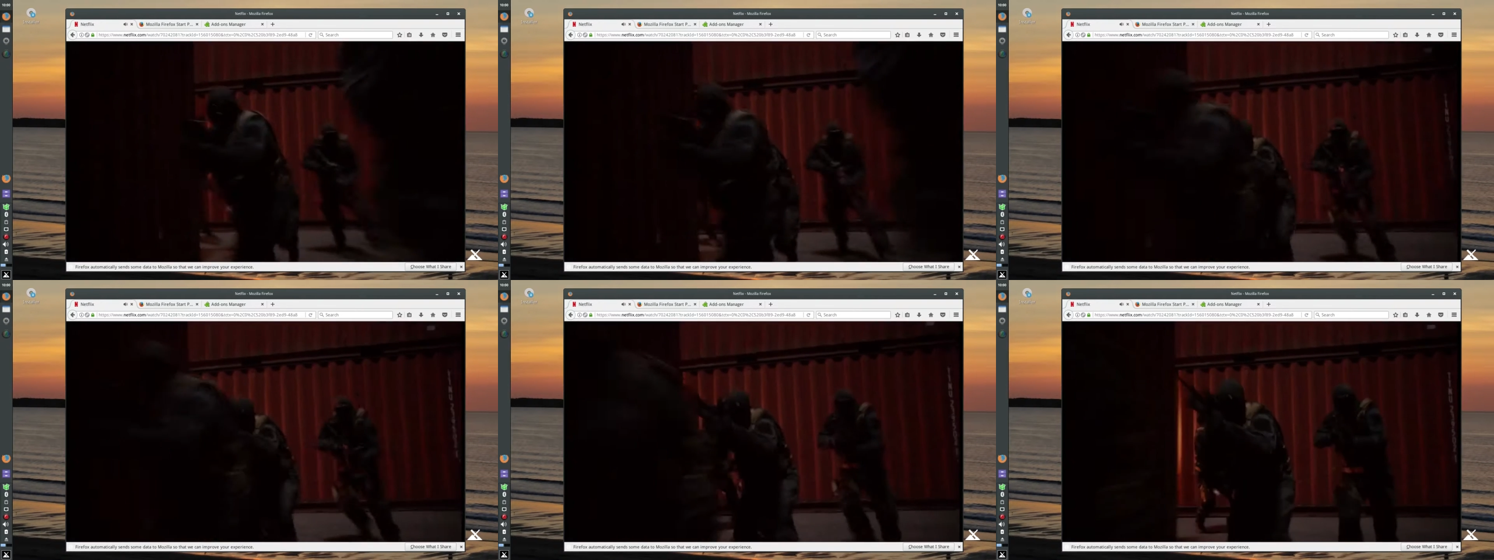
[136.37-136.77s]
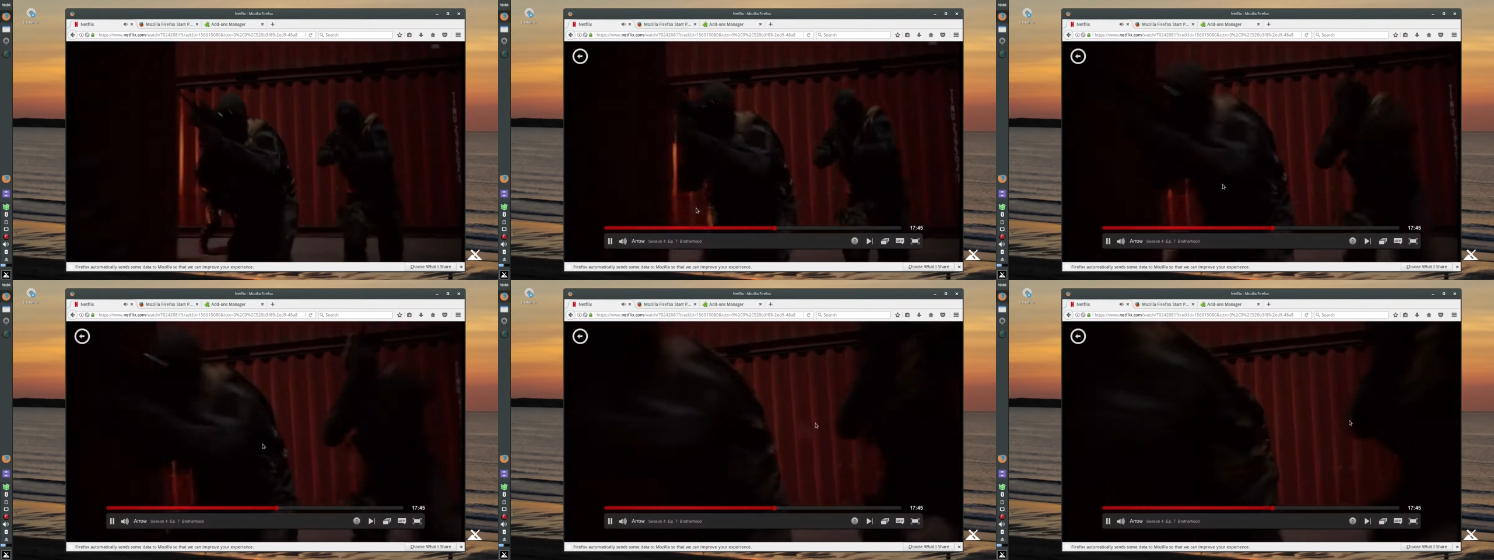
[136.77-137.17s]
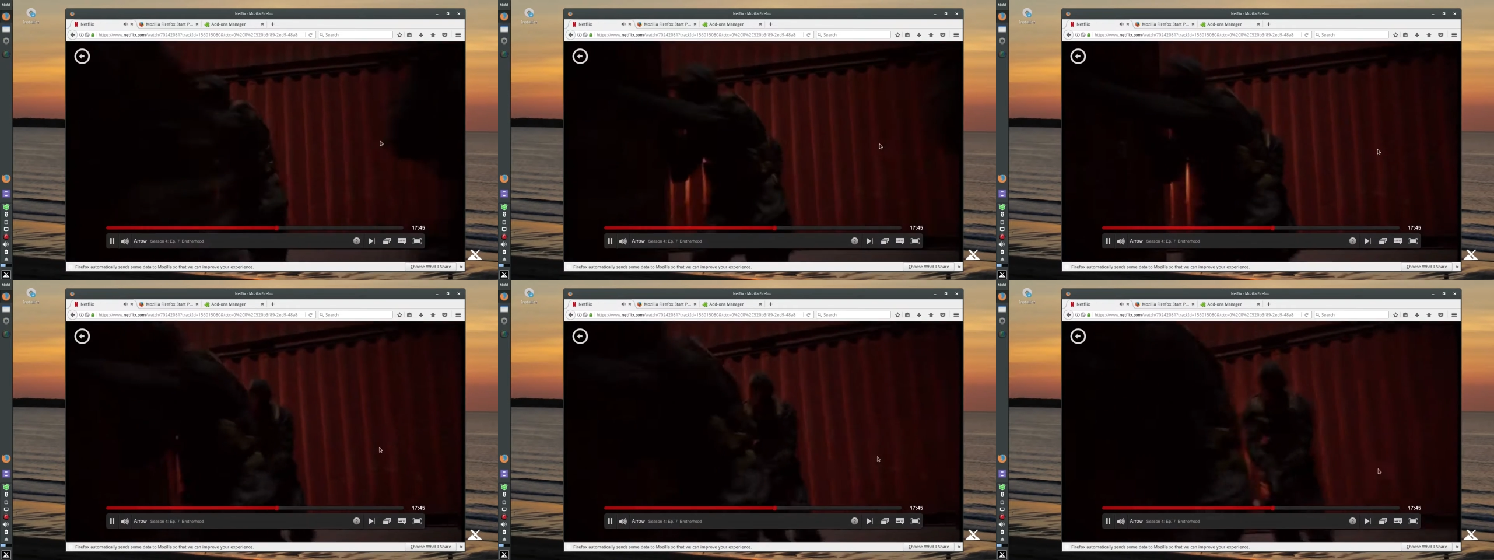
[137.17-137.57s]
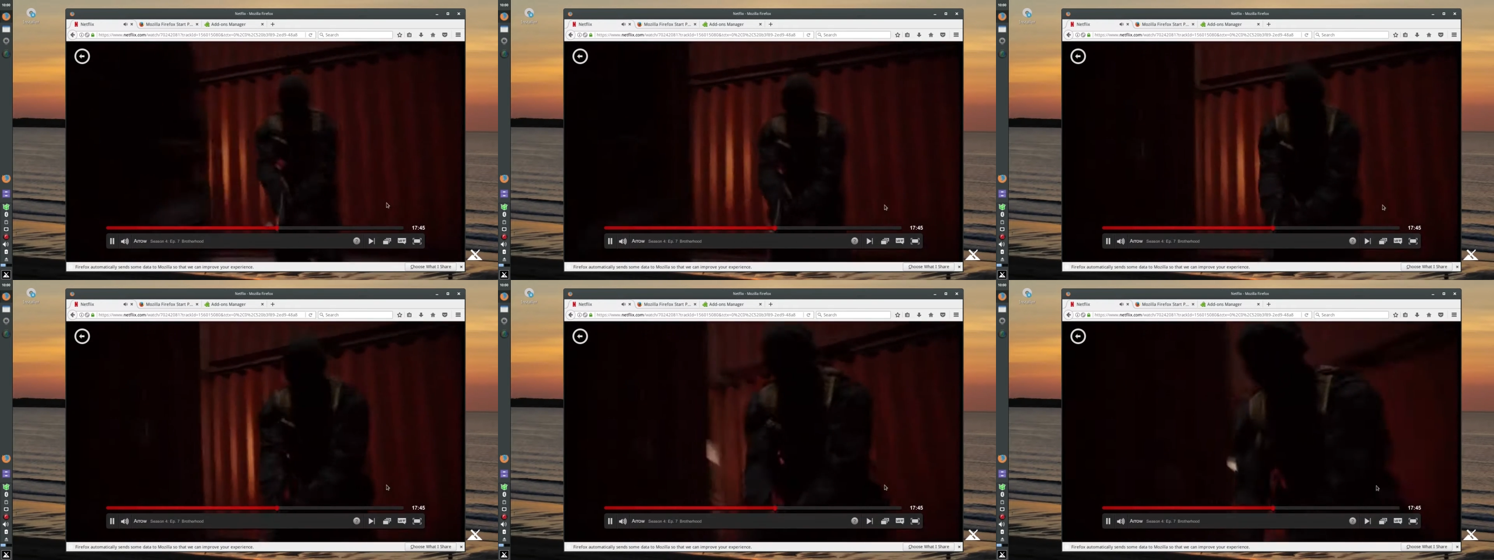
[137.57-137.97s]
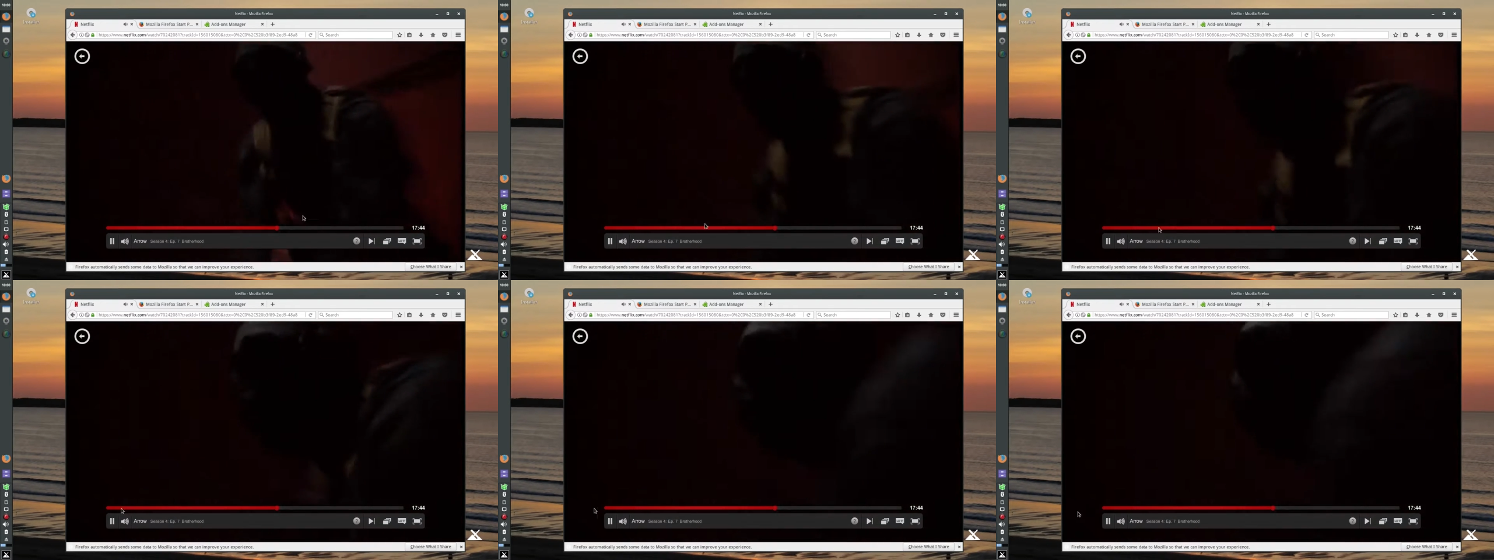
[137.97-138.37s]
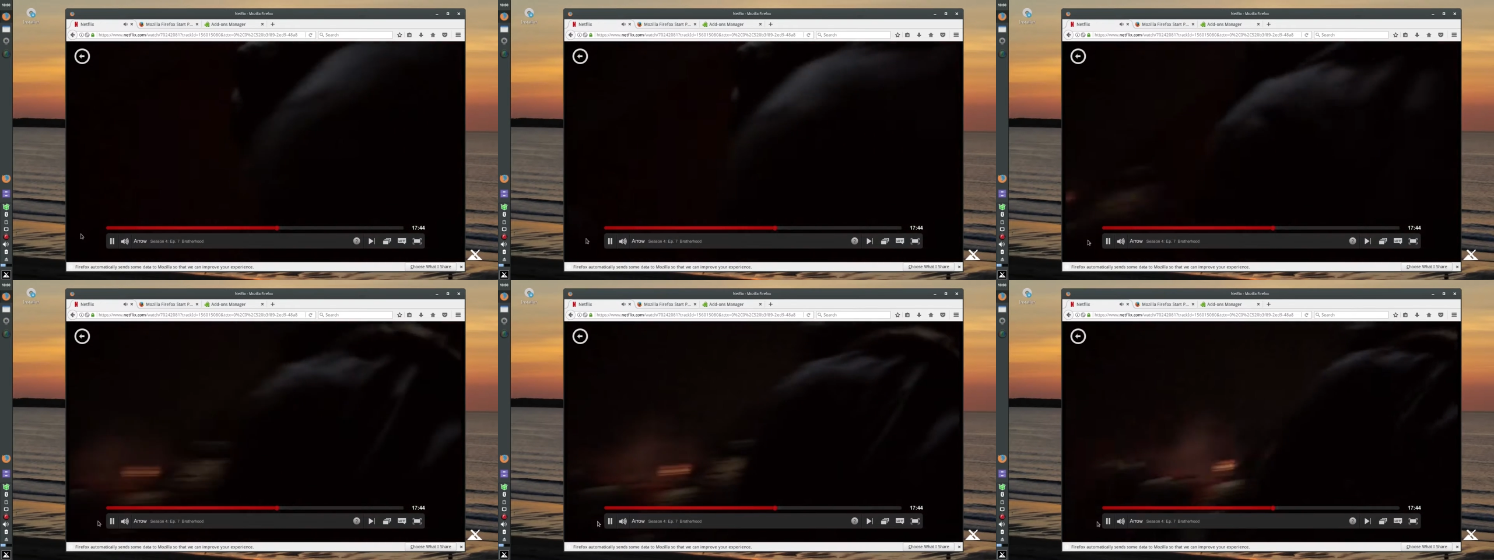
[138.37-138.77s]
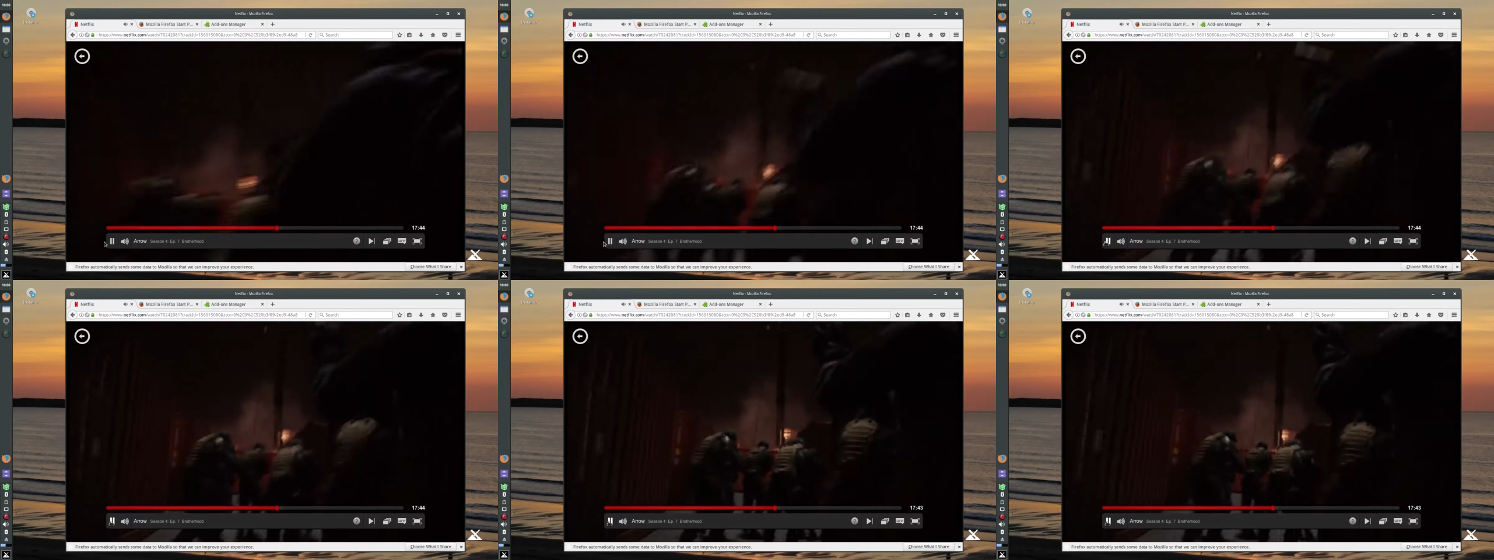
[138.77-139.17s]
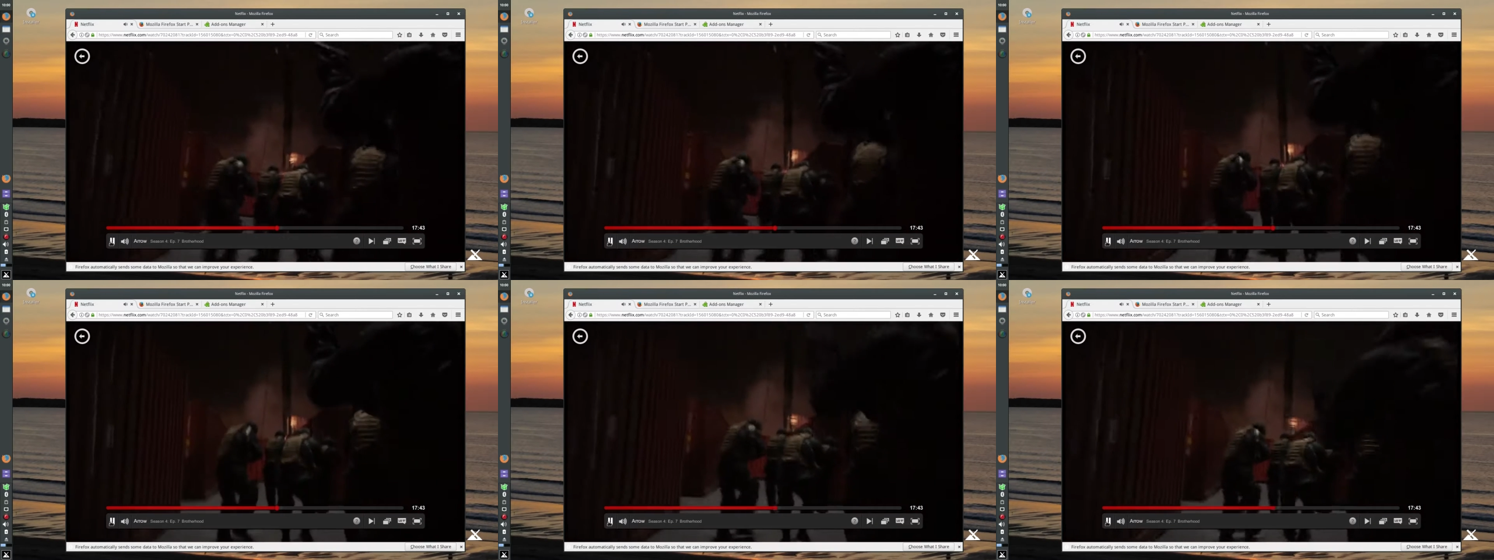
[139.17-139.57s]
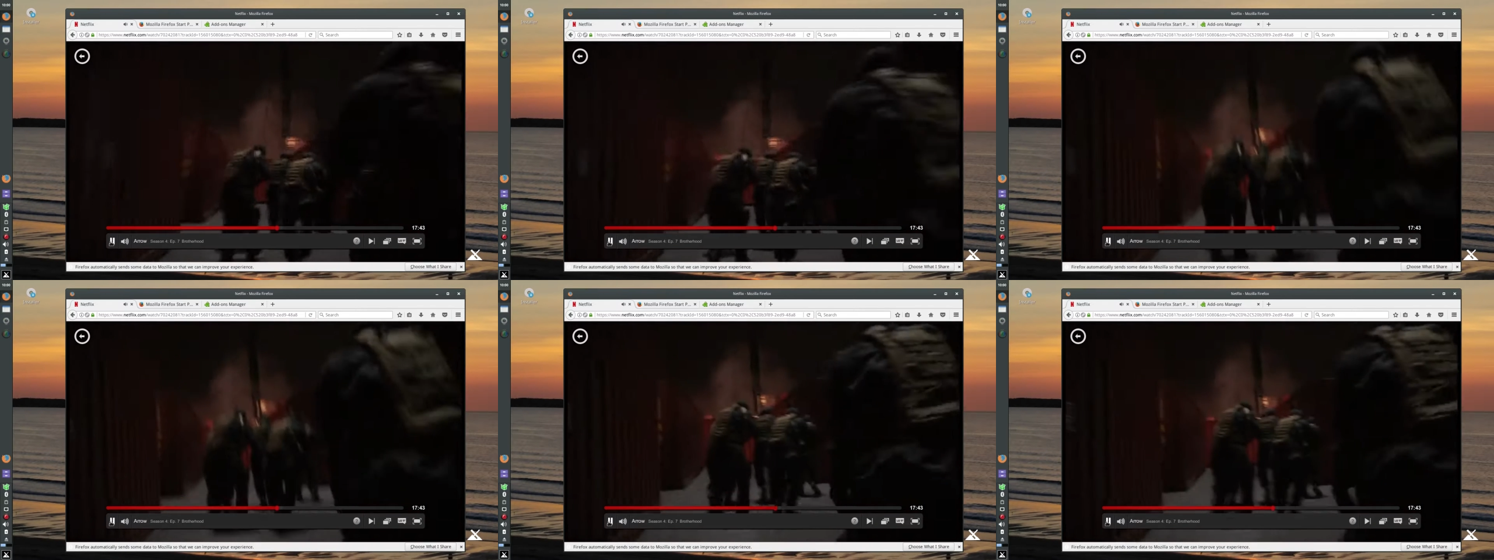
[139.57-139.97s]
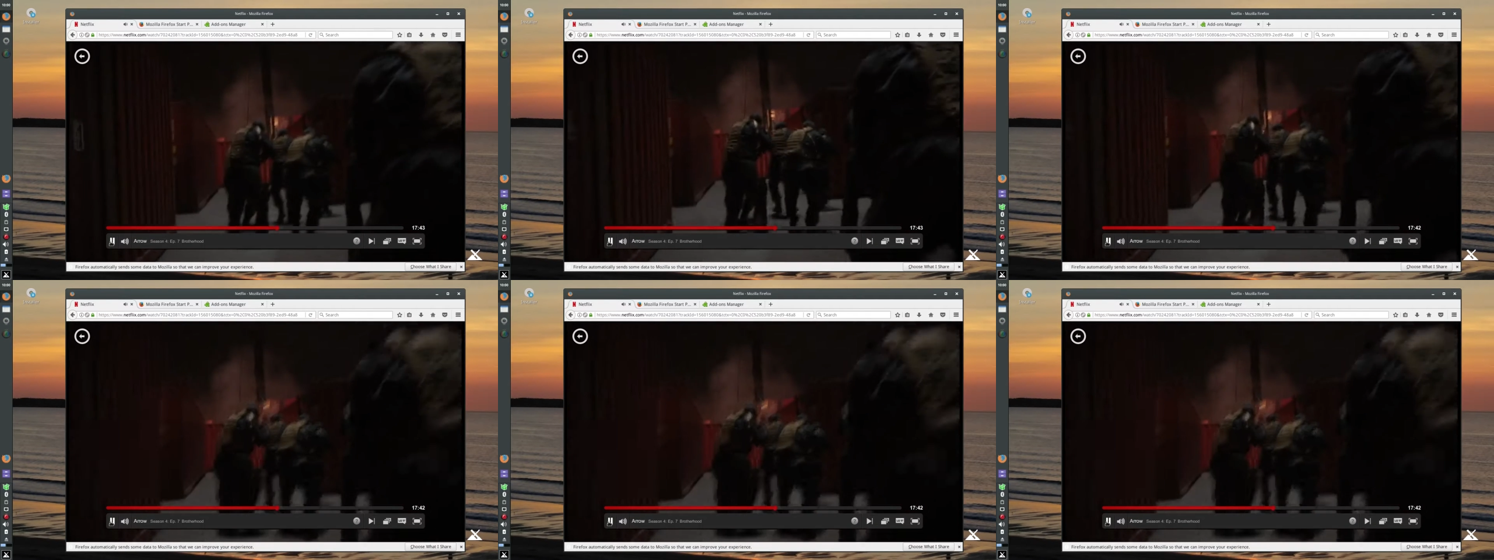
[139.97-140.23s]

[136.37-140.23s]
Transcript: Nobody's mouth can be seen.